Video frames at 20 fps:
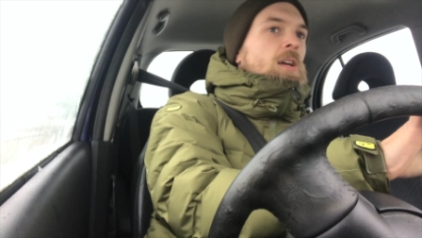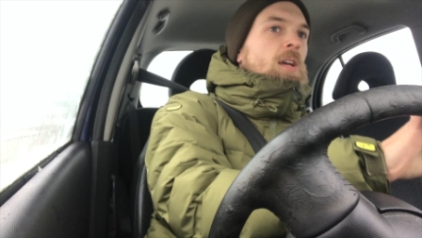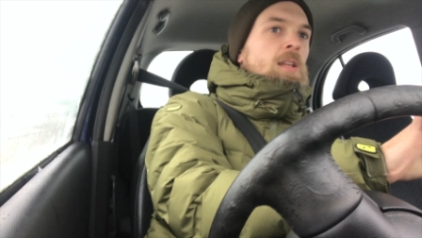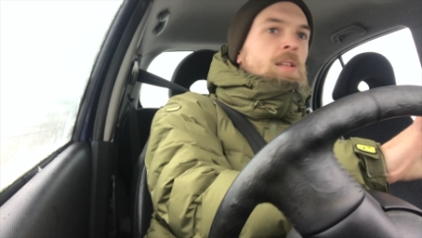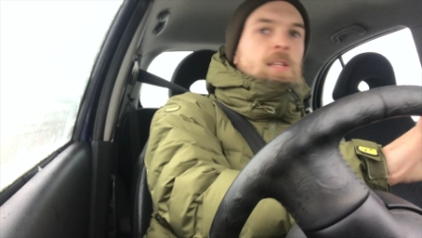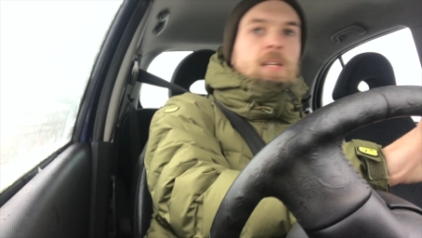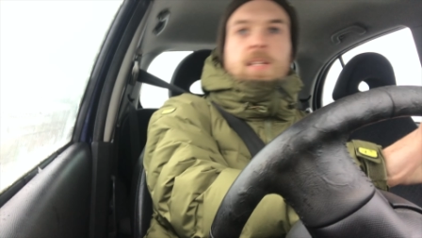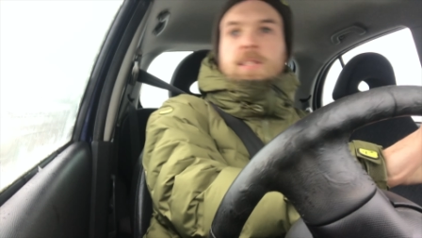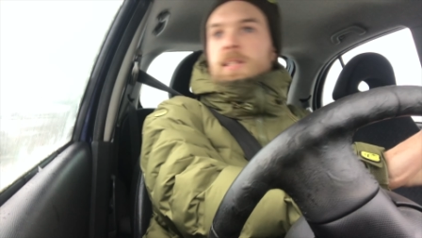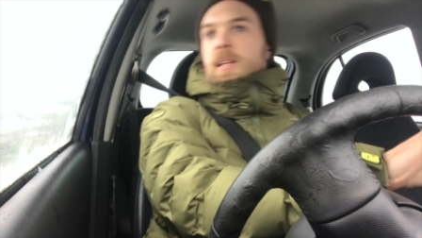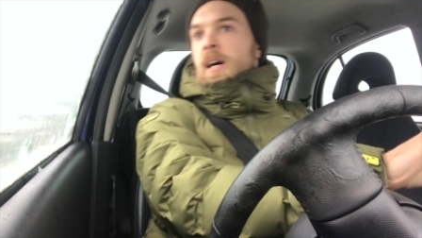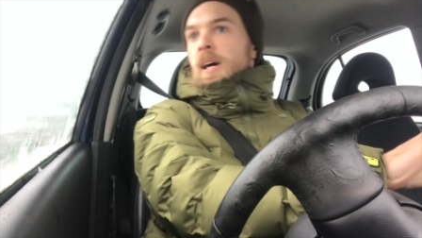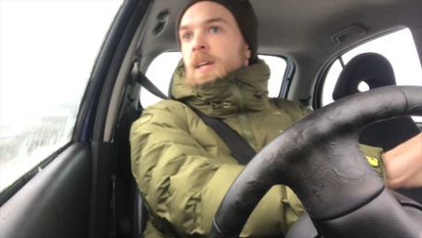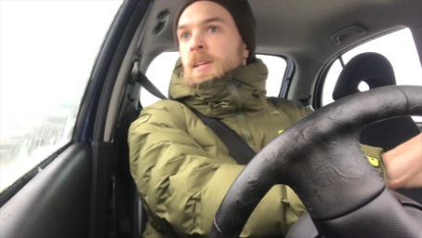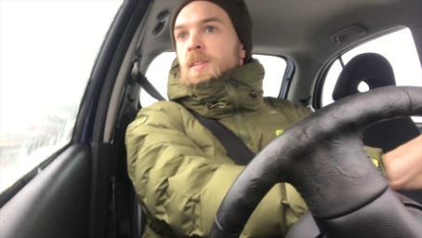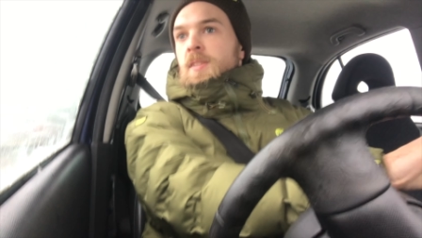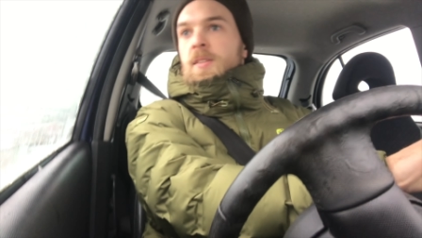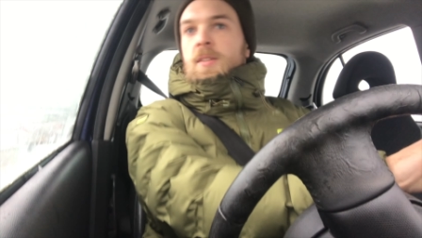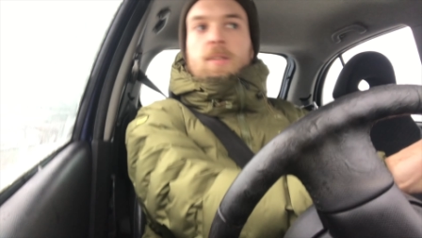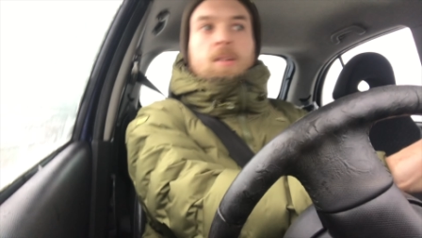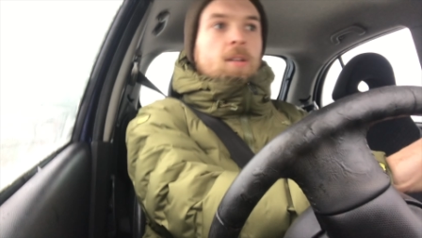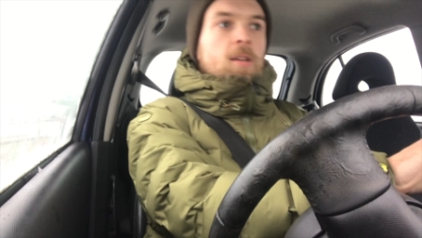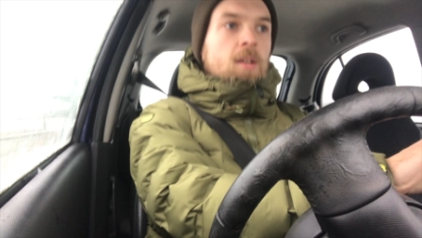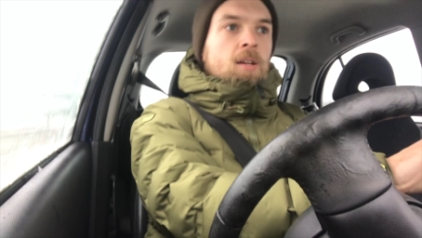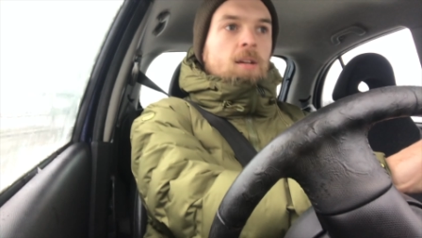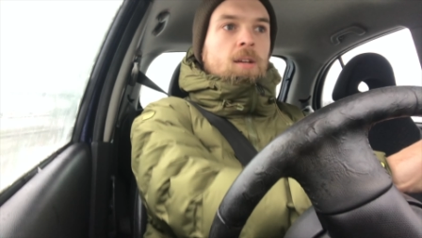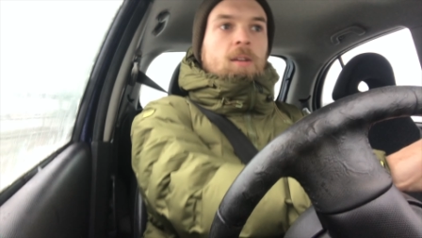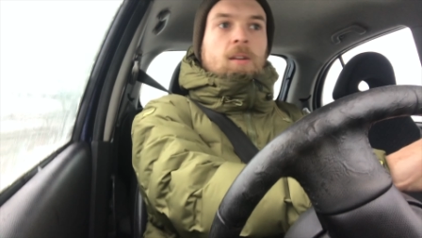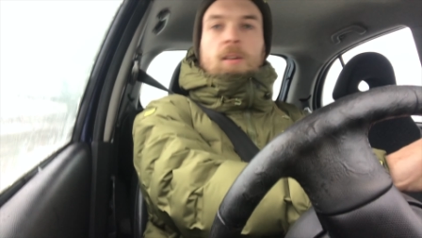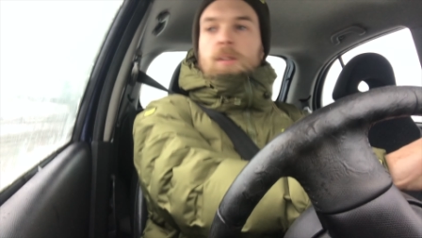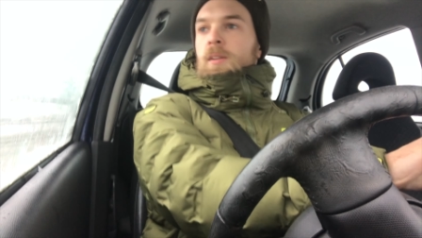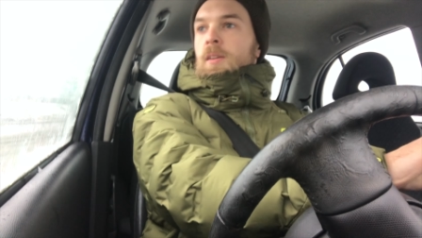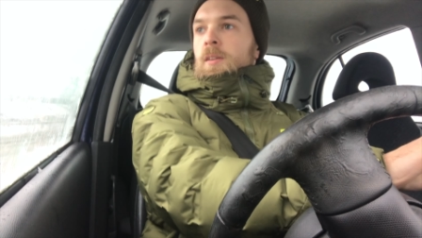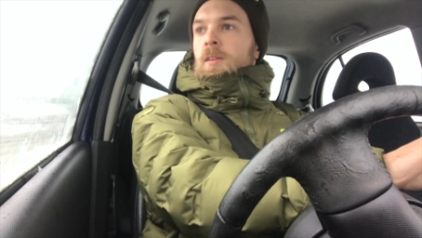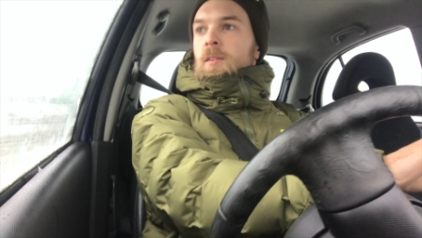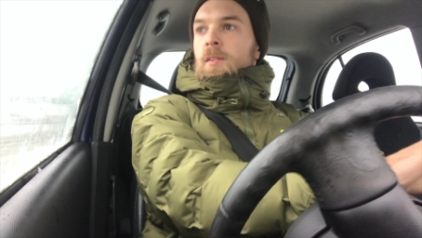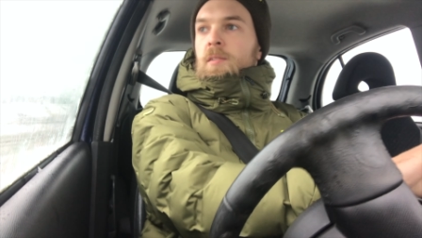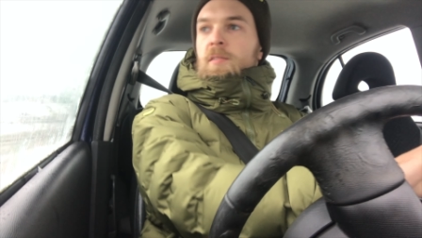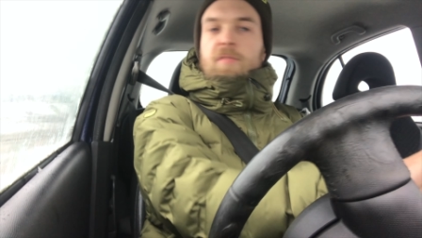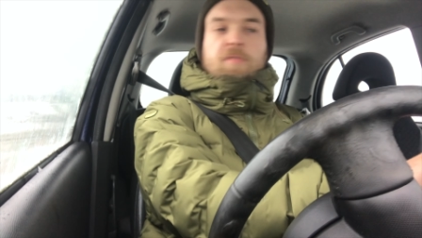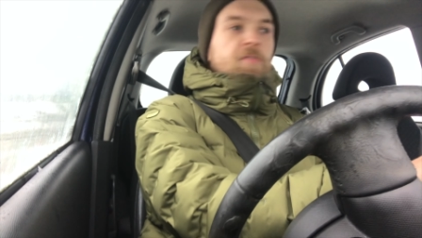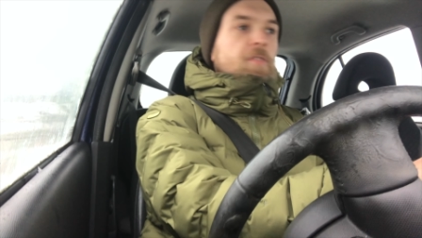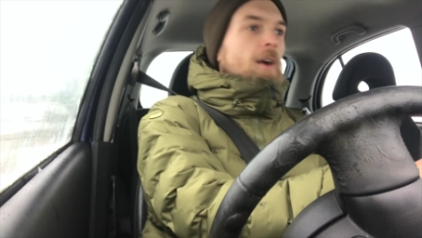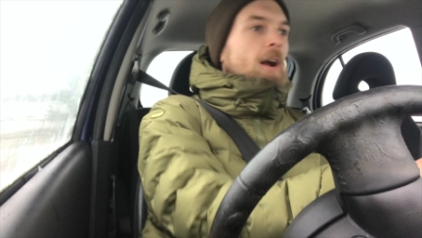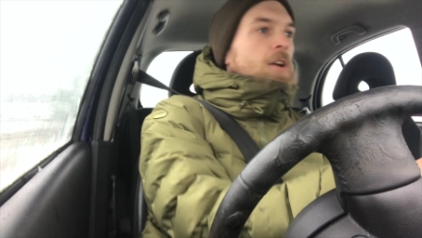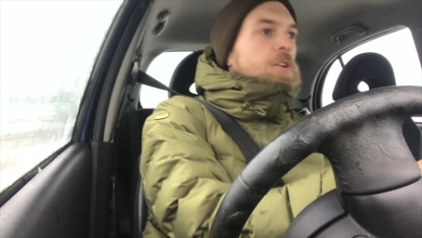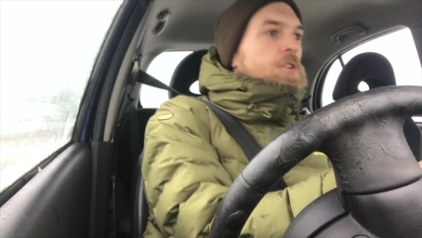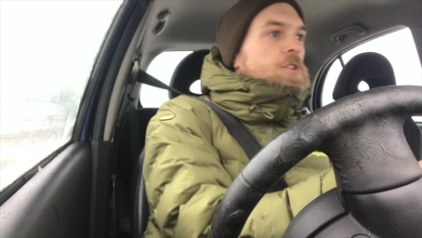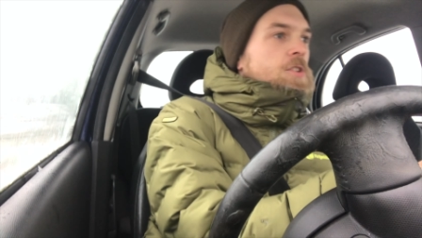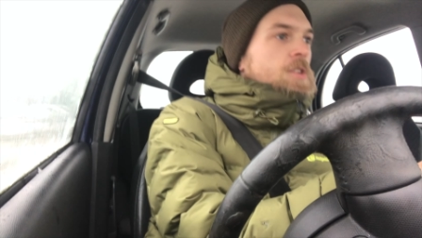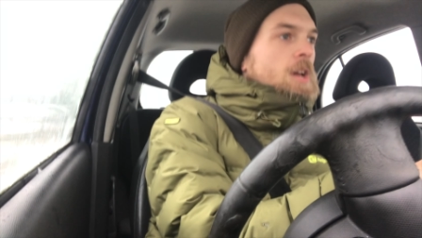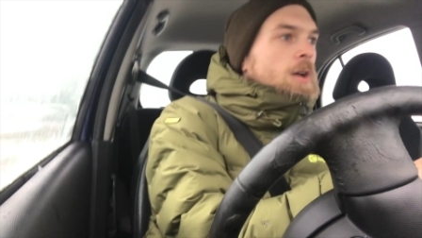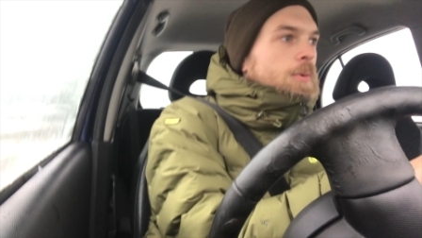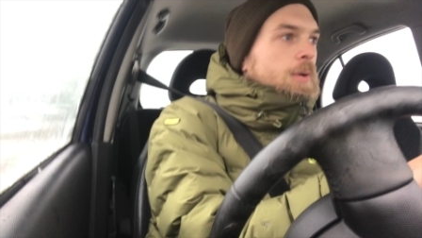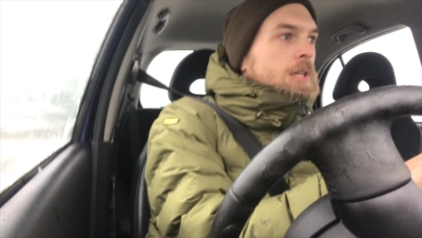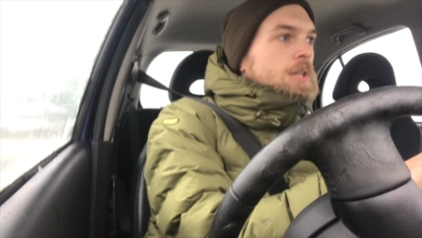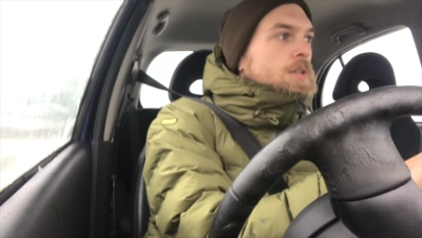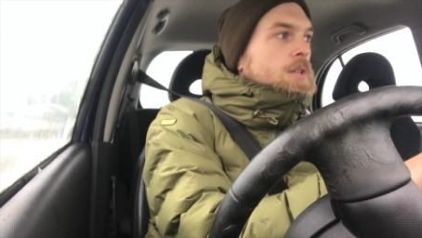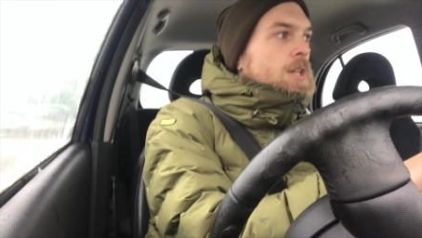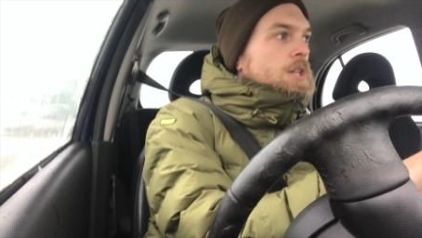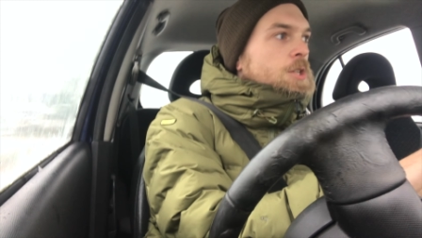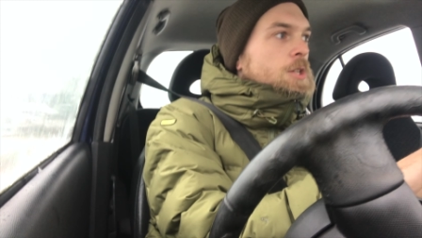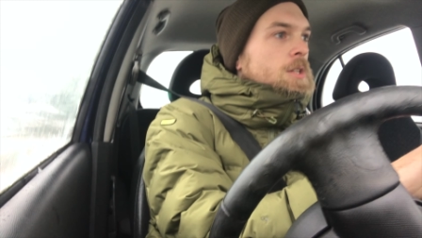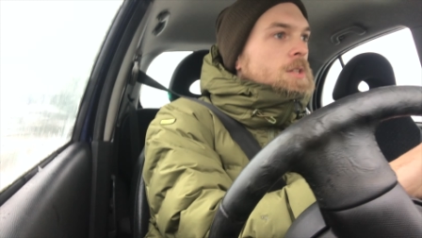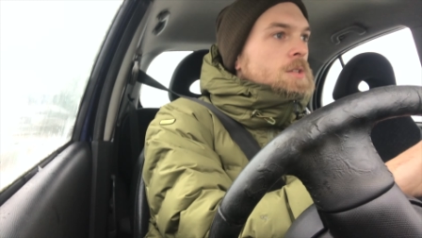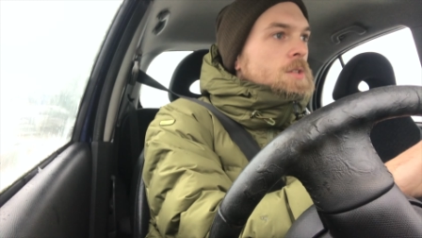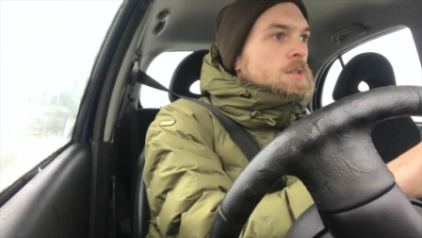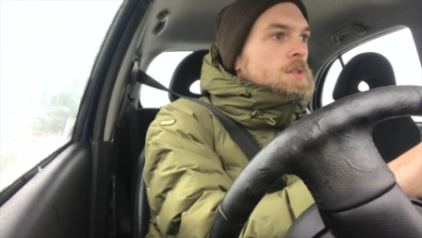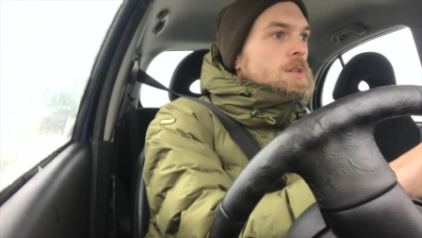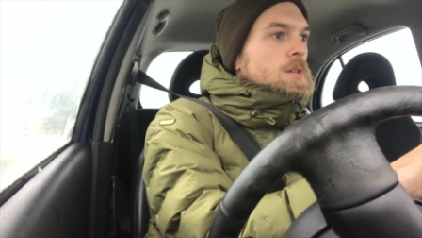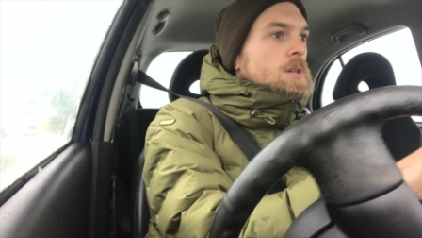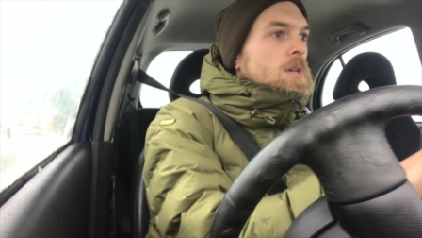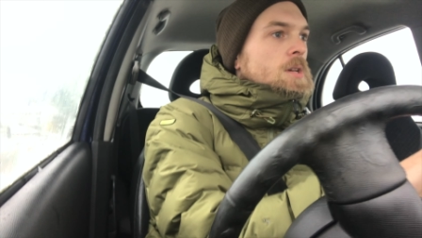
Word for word: in these nice, fresh, snowy conditions.